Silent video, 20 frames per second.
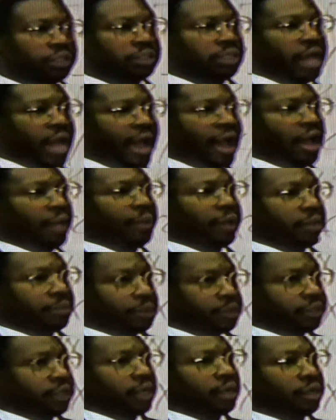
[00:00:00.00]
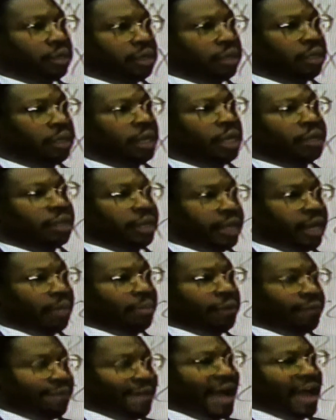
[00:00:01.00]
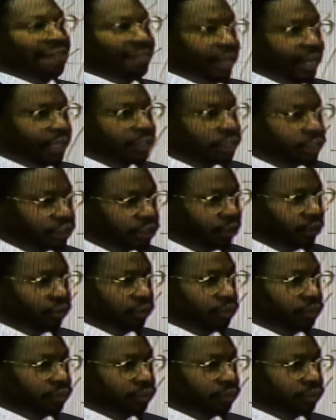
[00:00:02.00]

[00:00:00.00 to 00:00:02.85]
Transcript: the Arabic in particular, the number 5 is a circle.